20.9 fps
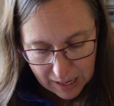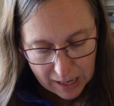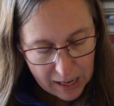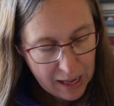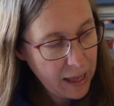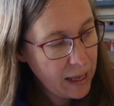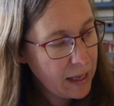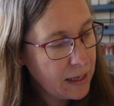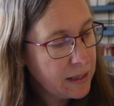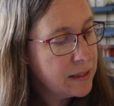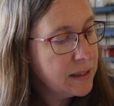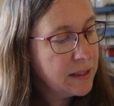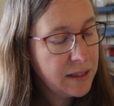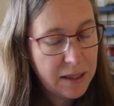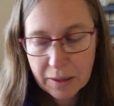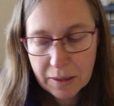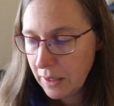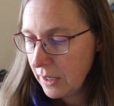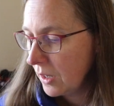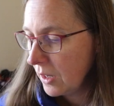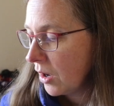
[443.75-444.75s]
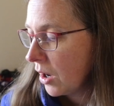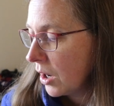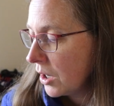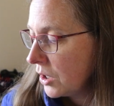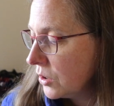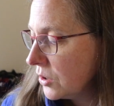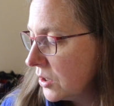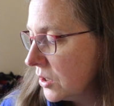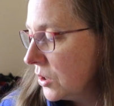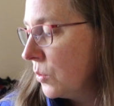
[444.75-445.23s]
And I
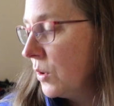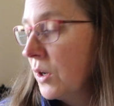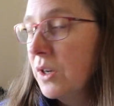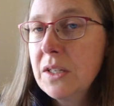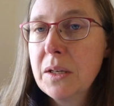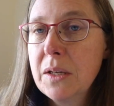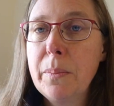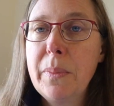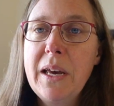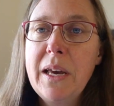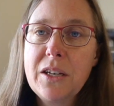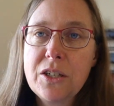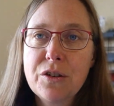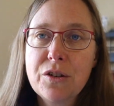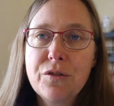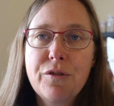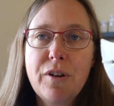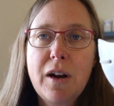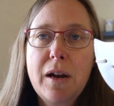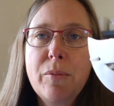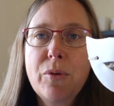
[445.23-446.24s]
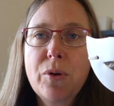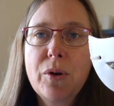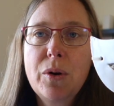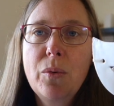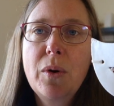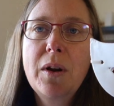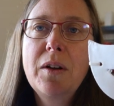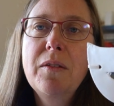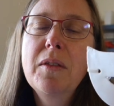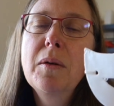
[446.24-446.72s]
used to work as a picture framer, and
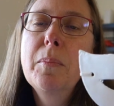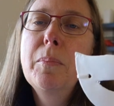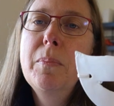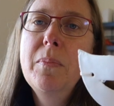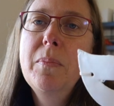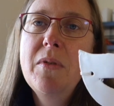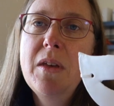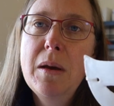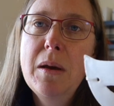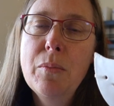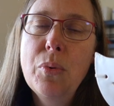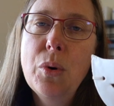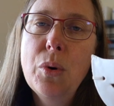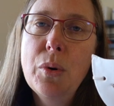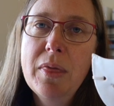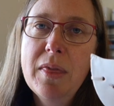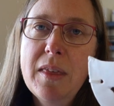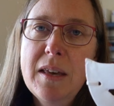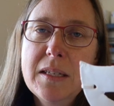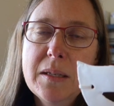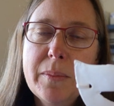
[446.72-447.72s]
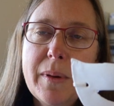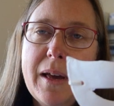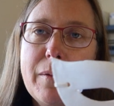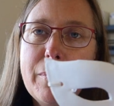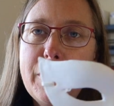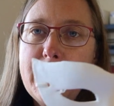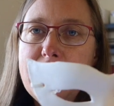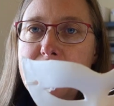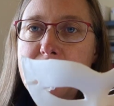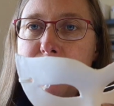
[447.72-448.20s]
one of the important things about
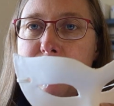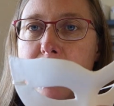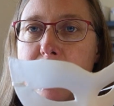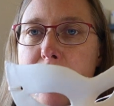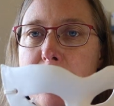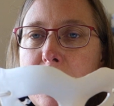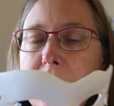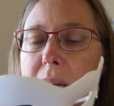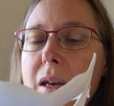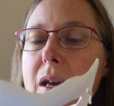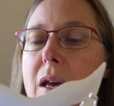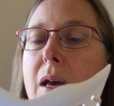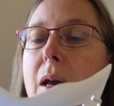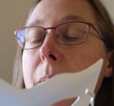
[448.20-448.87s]
picture framing,